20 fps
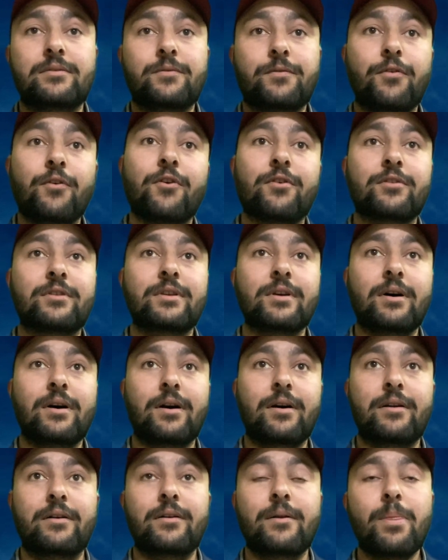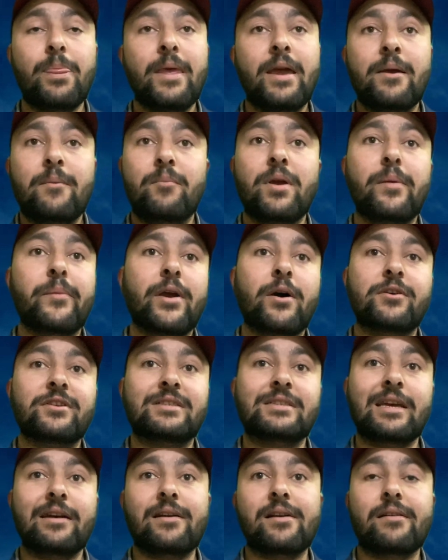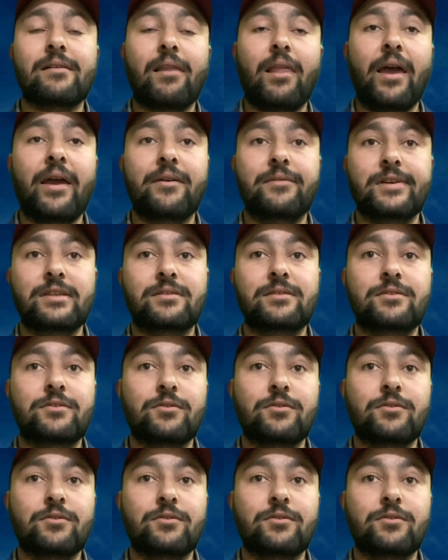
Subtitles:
fourth, or maybe our second language.